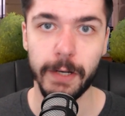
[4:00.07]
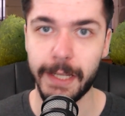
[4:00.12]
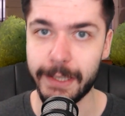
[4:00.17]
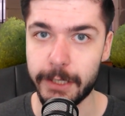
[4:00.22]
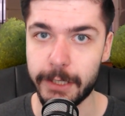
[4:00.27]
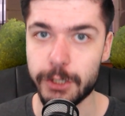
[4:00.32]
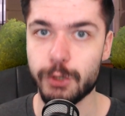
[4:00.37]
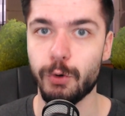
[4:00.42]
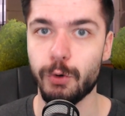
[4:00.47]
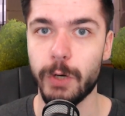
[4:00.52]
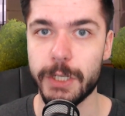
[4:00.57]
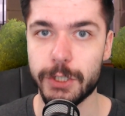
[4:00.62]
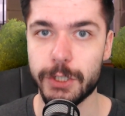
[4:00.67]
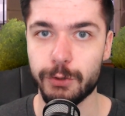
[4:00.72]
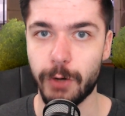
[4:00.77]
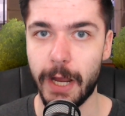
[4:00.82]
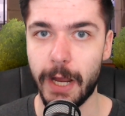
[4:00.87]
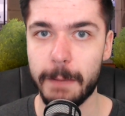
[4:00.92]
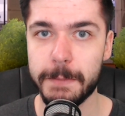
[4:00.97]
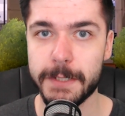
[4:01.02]
destroy
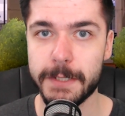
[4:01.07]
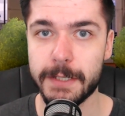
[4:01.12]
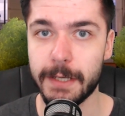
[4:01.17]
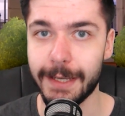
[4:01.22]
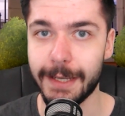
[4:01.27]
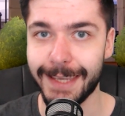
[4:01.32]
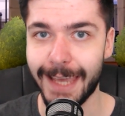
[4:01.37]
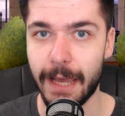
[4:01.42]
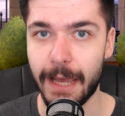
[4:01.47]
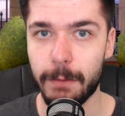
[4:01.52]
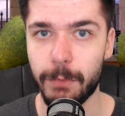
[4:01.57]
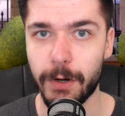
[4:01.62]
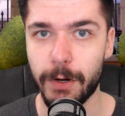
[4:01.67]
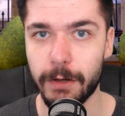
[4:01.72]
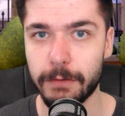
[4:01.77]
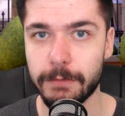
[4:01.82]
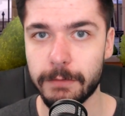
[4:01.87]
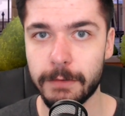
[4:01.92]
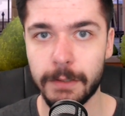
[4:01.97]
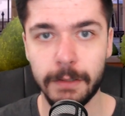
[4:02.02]
traps and camera.
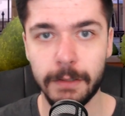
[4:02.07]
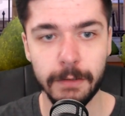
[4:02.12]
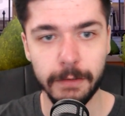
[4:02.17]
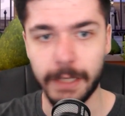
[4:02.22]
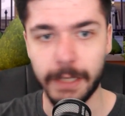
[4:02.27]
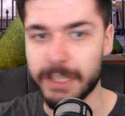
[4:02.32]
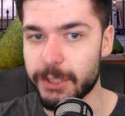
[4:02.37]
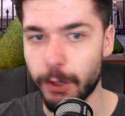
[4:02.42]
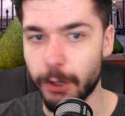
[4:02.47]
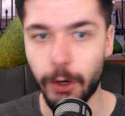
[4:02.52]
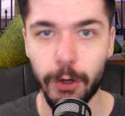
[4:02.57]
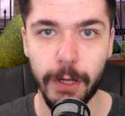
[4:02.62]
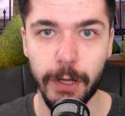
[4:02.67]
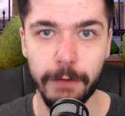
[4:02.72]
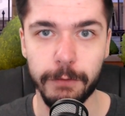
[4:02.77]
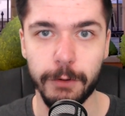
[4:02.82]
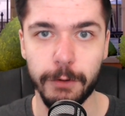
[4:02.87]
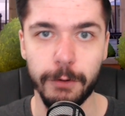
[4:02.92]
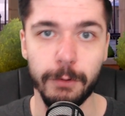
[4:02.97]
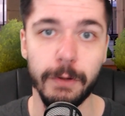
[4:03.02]
That's all you
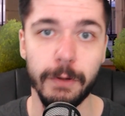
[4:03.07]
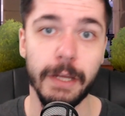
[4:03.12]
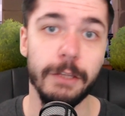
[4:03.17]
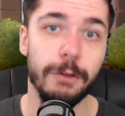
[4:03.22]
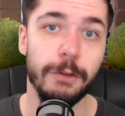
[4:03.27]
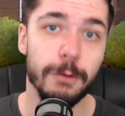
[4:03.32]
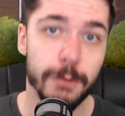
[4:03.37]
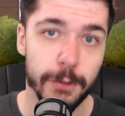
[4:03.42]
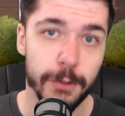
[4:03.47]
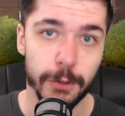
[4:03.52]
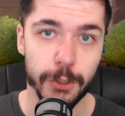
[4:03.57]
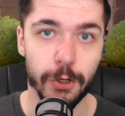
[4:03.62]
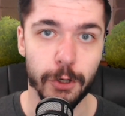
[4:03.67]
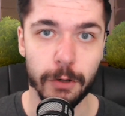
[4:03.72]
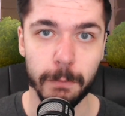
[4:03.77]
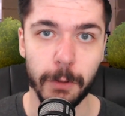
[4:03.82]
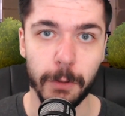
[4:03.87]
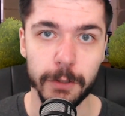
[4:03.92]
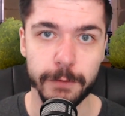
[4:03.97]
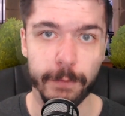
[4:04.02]
have to do, and use your
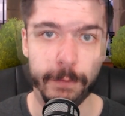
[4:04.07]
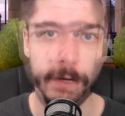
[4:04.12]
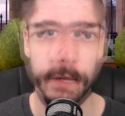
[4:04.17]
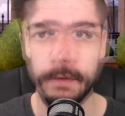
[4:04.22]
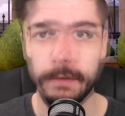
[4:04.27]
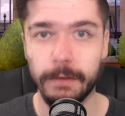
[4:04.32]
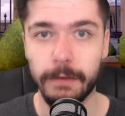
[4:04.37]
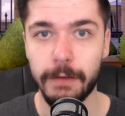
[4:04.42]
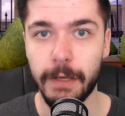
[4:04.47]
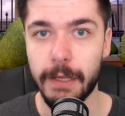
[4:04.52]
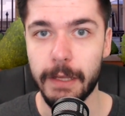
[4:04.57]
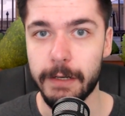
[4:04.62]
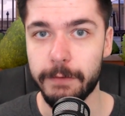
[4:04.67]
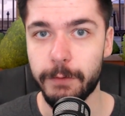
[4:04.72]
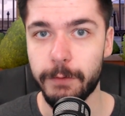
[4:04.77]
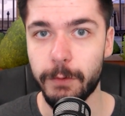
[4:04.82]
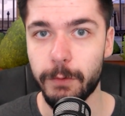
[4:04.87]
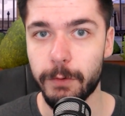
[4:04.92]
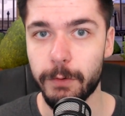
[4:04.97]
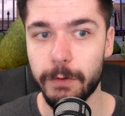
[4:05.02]
Shock Bolts for that. And if
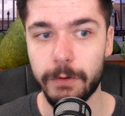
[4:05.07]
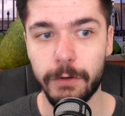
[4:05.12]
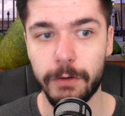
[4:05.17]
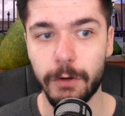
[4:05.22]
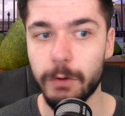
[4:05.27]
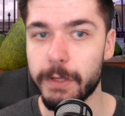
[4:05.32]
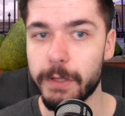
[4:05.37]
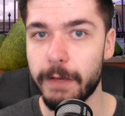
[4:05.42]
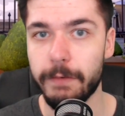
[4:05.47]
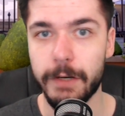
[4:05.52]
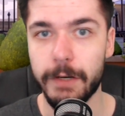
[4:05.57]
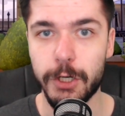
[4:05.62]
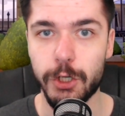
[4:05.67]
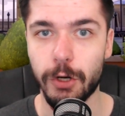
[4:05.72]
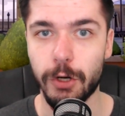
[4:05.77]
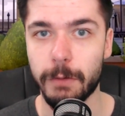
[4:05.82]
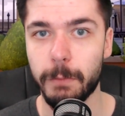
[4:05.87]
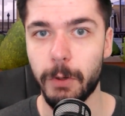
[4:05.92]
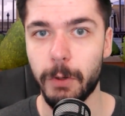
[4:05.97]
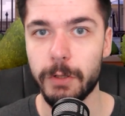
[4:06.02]
you don't have any
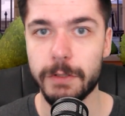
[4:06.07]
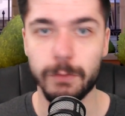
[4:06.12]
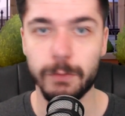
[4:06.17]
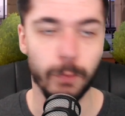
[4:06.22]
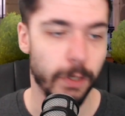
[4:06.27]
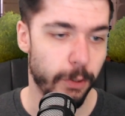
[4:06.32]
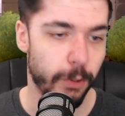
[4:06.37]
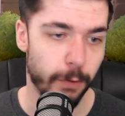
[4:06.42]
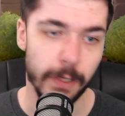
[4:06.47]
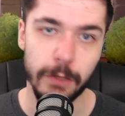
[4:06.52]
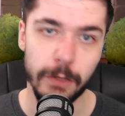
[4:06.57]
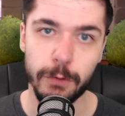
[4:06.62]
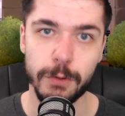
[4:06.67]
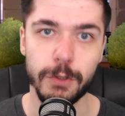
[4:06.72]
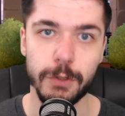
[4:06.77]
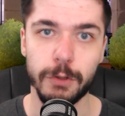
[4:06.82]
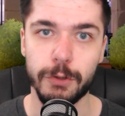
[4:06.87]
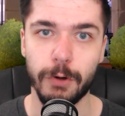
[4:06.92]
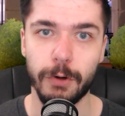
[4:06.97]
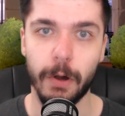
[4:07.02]
Shock Bolts, well, you can use
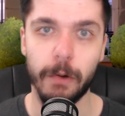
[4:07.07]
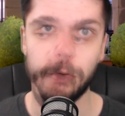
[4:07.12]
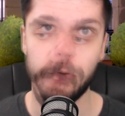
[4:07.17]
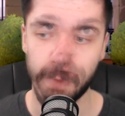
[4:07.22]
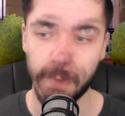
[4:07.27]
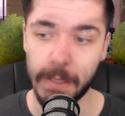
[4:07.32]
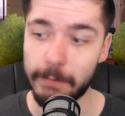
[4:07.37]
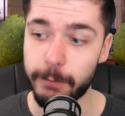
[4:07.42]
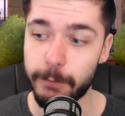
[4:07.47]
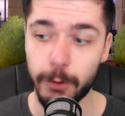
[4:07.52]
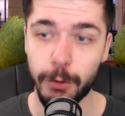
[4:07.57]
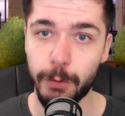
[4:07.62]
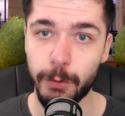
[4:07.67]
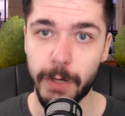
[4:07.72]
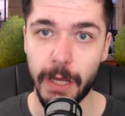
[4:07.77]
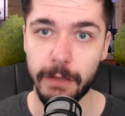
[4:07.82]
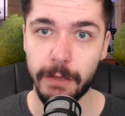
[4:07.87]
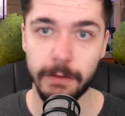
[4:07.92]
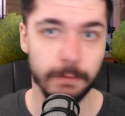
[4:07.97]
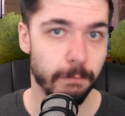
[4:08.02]
your drone. If you do
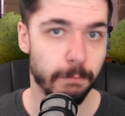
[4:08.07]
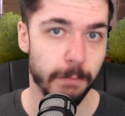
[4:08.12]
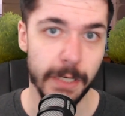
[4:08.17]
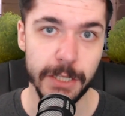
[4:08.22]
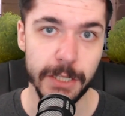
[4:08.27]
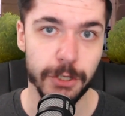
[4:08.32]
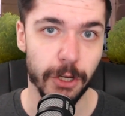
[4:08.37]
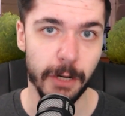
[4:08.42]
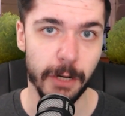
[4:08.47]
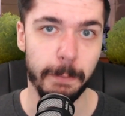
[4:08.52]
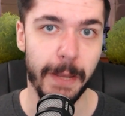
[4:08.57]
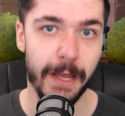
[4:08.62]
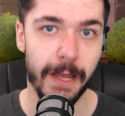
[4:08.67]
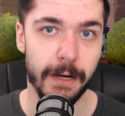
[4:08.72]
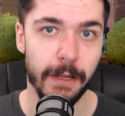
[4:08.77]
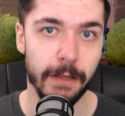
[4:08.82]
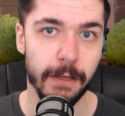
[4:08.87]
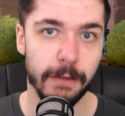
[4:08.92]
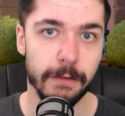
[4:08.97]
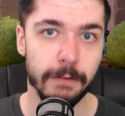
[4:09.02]
that, he's gonna
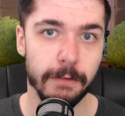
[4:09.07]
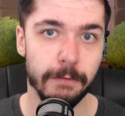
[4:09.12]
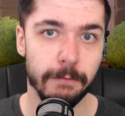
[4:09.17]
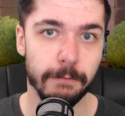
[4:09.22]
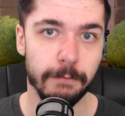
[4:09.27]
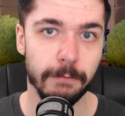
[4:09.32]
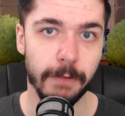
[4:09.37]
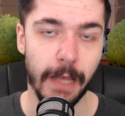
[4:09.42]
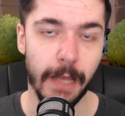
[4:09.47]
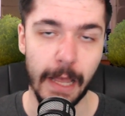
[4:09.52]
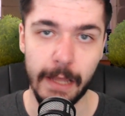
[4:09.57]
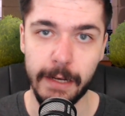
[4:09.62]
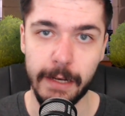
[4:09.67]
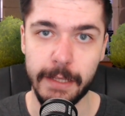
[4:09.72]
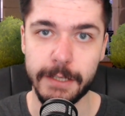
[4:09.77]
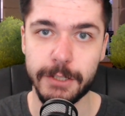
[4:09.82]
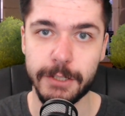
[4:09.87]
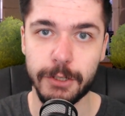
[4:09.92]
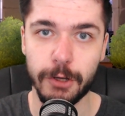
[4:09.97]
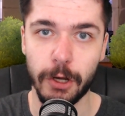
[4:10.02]
panic and
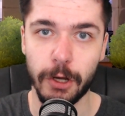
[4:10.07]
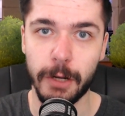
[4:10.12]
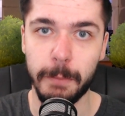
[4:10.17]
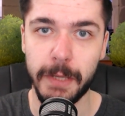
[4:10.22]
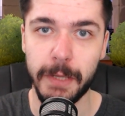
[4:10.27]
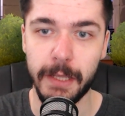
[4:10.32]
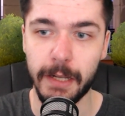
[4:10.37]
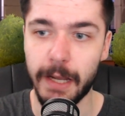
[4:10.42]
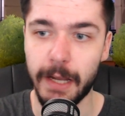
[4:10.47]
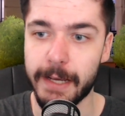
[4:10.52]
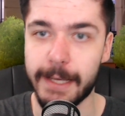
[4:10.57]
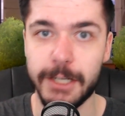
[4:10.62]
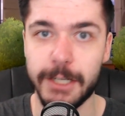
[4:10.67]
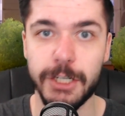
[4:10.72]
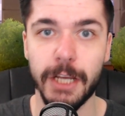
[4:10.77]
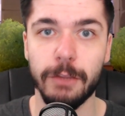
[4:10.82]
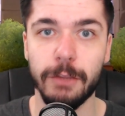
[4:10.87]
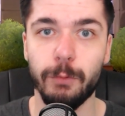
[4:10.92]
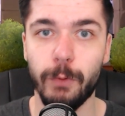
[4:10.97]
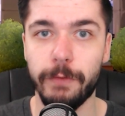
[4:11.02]
he's gonna be like a
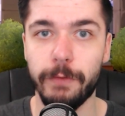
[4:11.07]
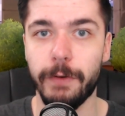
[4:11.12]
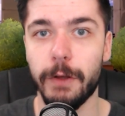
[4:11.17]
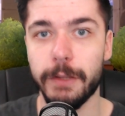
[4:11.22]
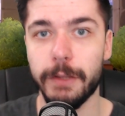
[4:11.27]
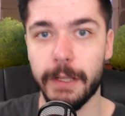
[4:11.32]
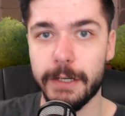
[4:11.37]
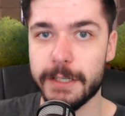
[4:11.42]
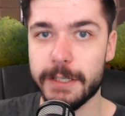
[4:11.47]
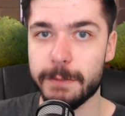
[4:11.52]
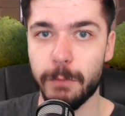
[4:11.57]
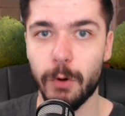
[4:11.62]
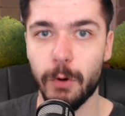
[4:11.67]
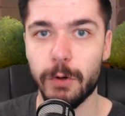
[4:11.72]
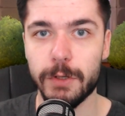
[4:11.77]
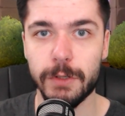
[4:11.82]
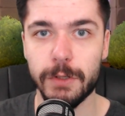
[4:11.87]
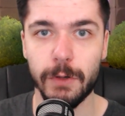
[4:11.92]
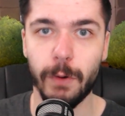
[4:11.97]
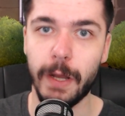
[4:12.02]
jet without any
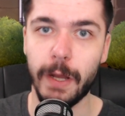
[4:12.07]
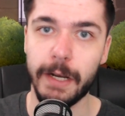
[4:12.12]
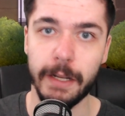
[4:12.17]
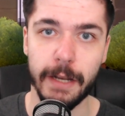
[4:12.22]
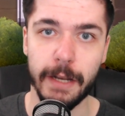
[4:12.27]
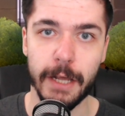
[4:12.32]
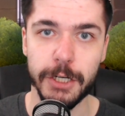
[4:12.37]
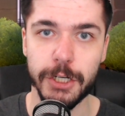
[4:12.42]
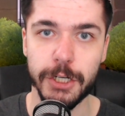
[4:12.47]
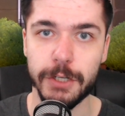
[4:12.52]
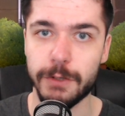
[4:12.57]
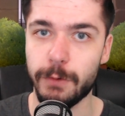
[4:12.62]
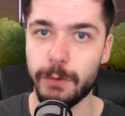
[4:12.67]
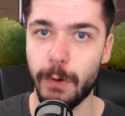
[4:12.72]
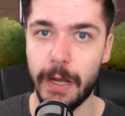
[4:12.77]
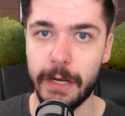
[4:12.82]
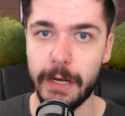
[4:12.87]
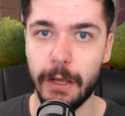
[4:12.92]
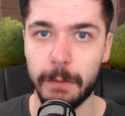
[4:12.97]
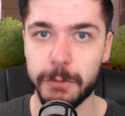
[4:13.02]
smokes, any dashes,
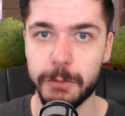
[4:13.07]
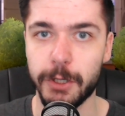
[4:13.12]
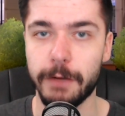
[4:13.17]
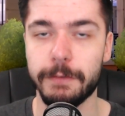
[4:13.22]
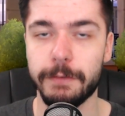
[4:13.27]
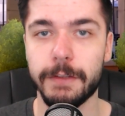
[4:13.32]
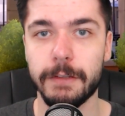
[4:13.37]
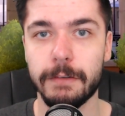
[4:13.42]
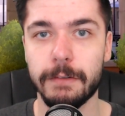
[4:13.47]
or any updraft.